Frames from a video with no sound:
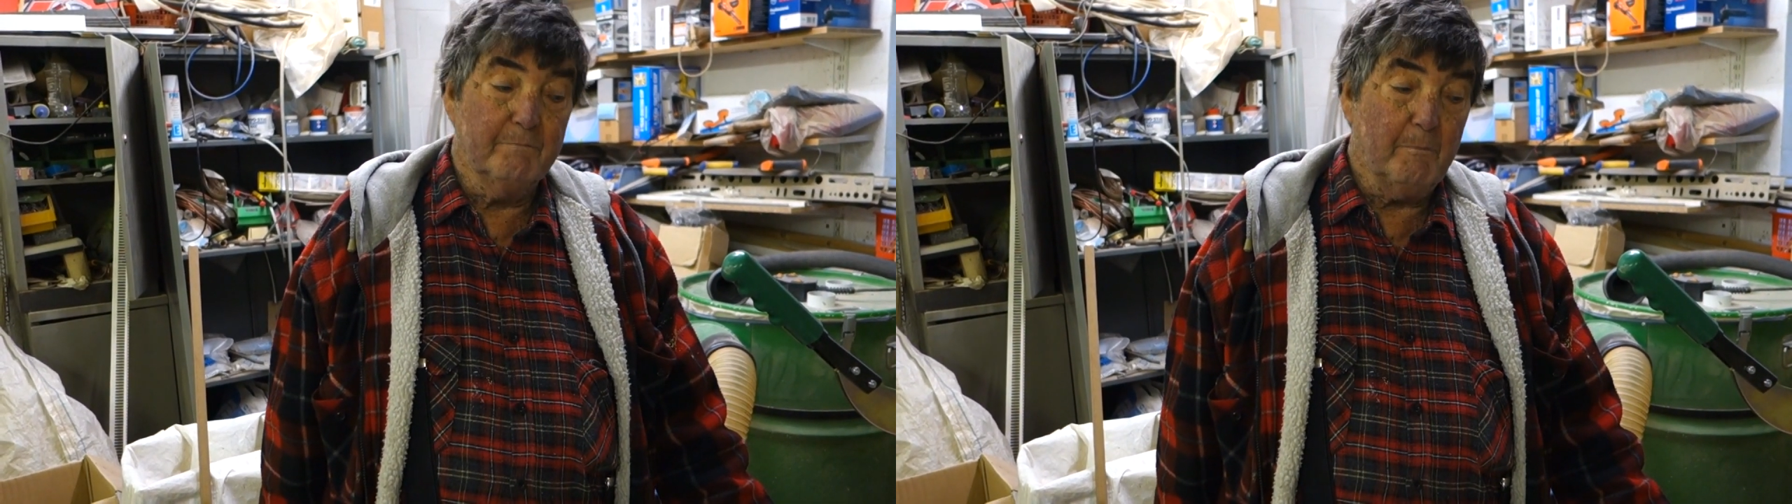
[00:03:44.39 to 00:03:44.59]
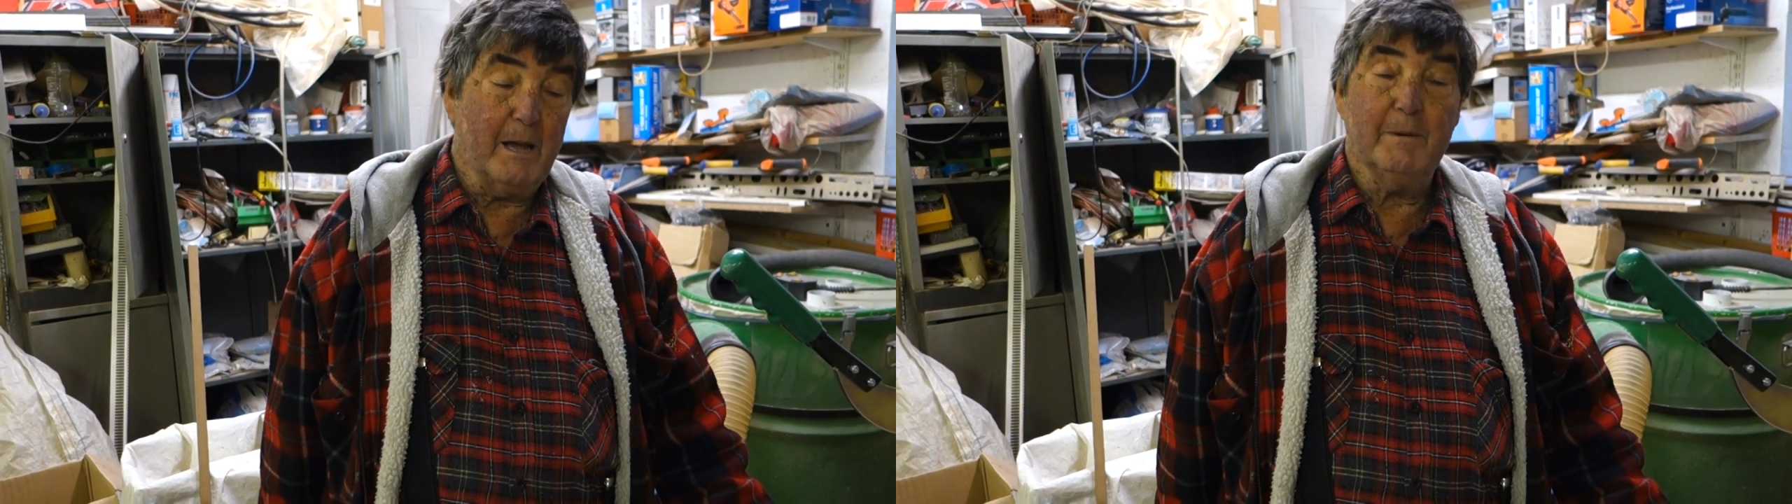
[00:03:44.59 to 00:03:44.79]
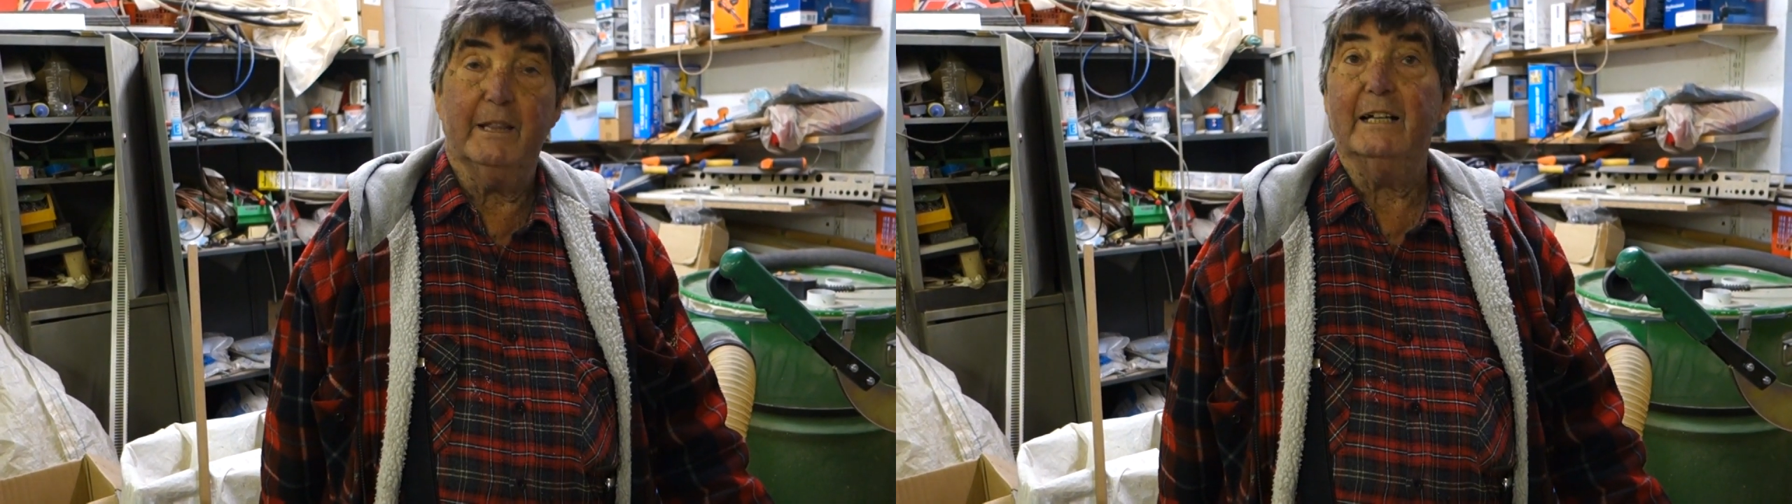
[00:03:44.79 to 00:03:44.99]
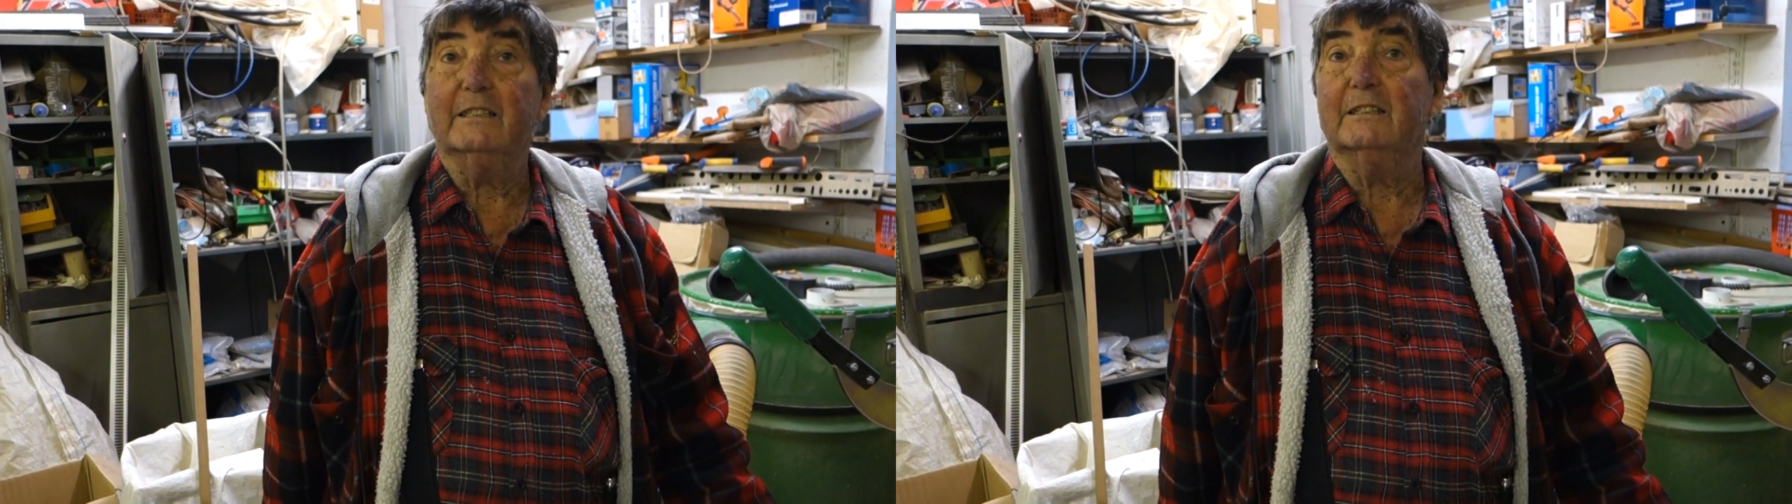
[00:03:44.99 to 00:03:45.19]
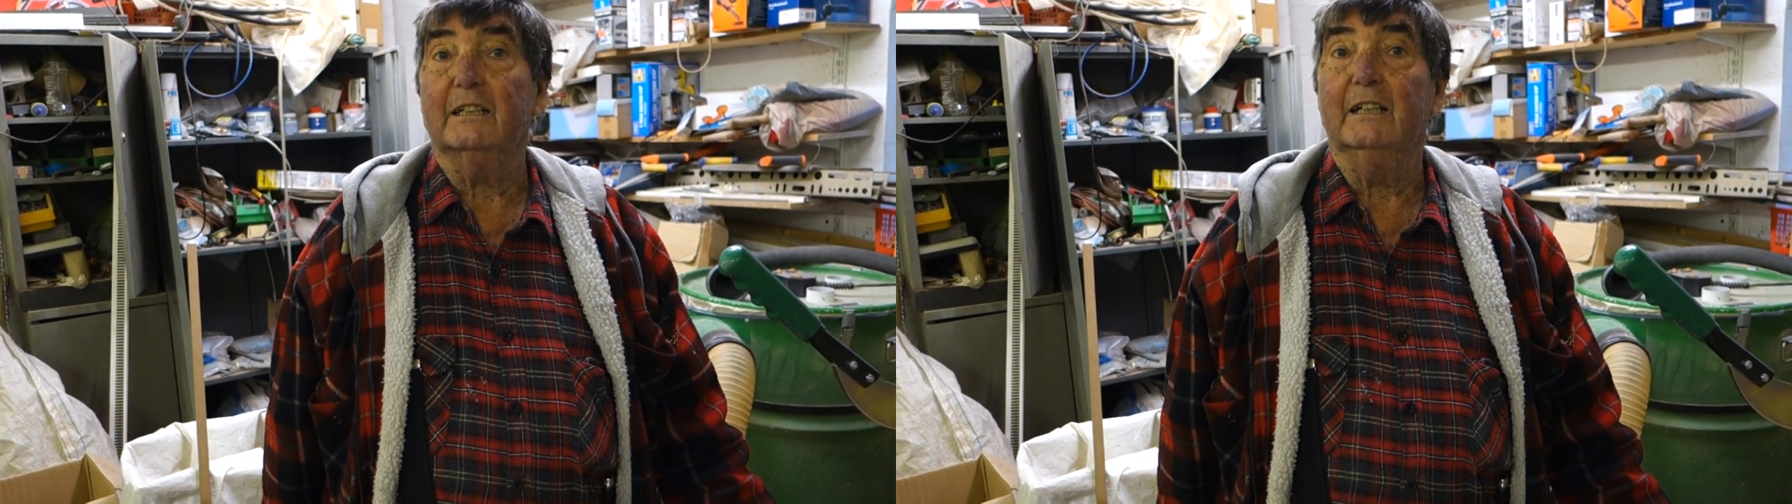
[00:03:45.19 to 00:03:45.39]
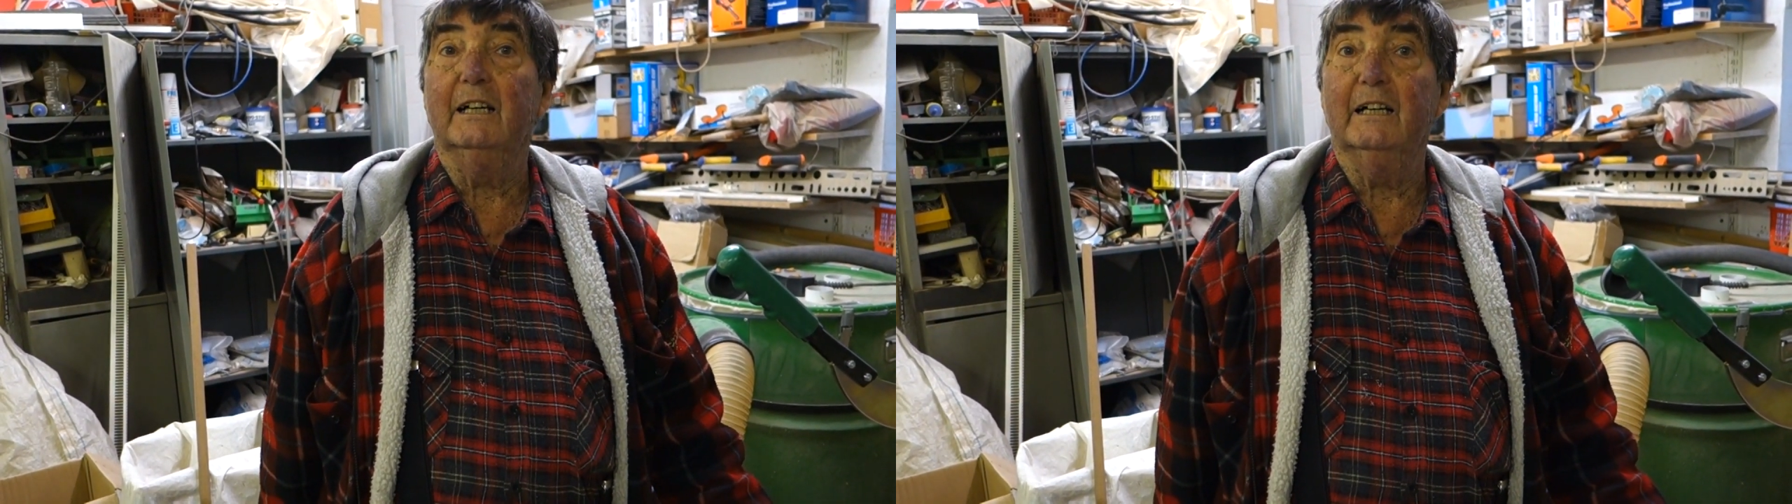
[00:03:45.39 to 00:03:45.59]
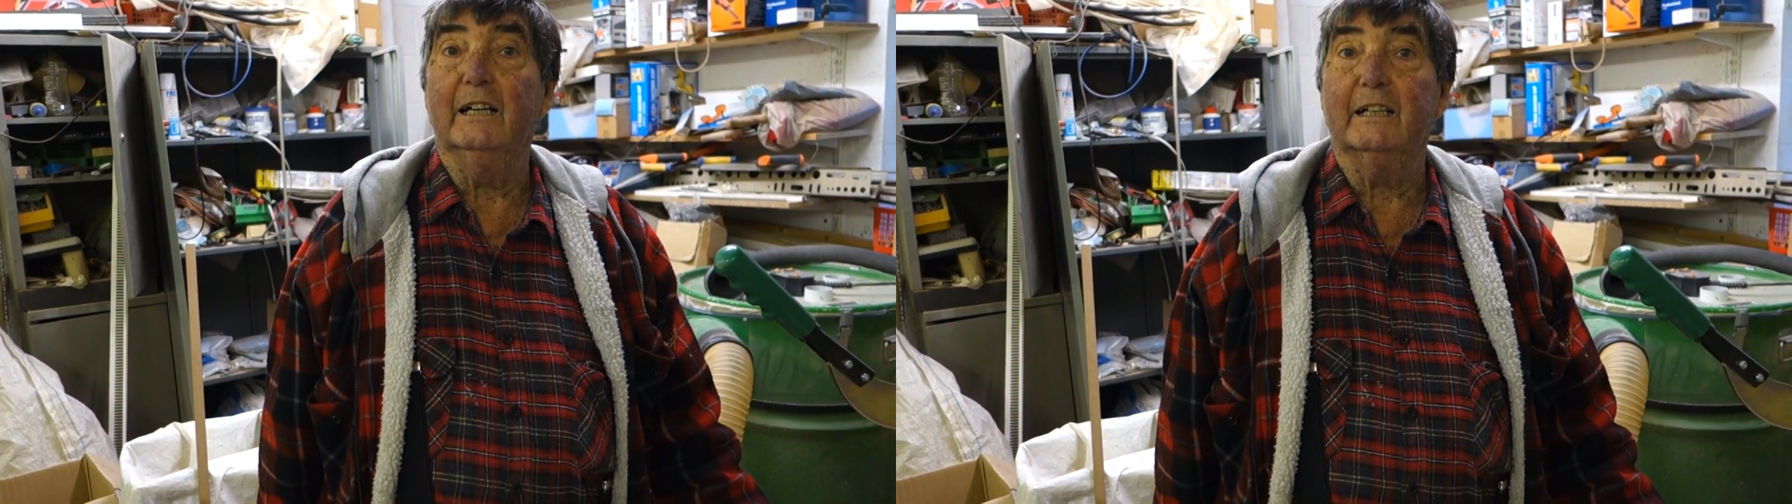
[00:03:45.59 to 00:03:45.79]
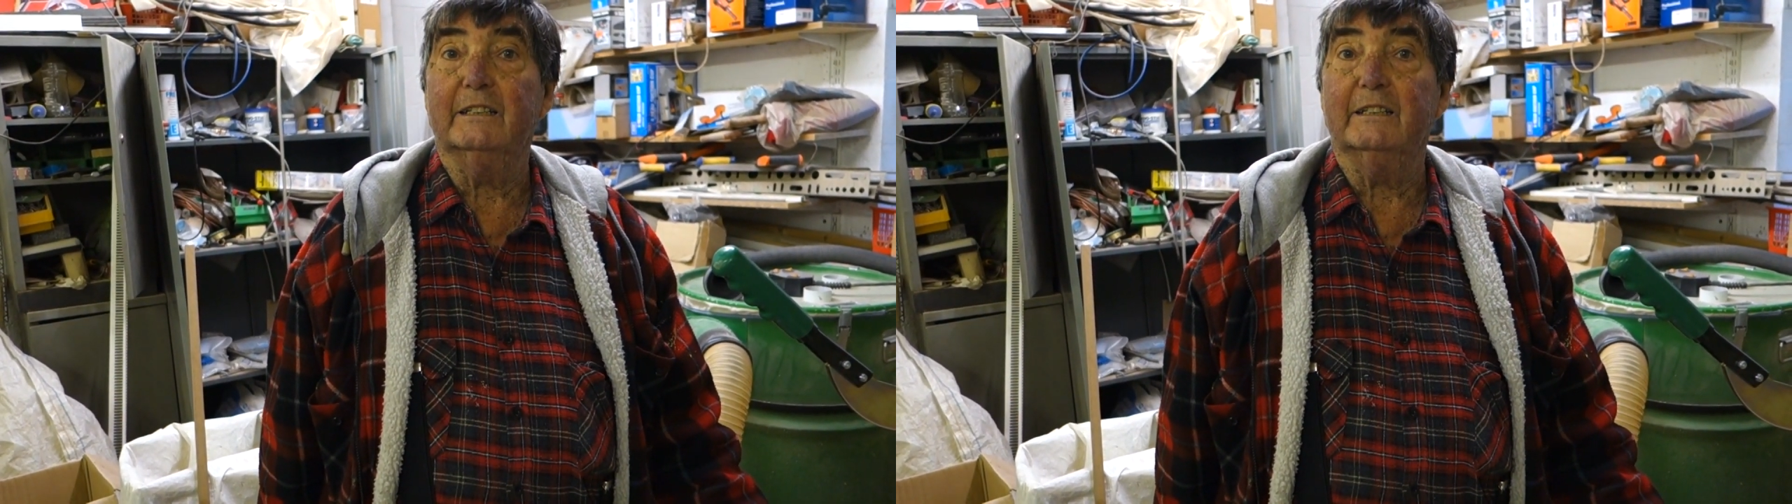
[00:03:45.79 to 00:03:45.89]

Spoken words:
maybe that's a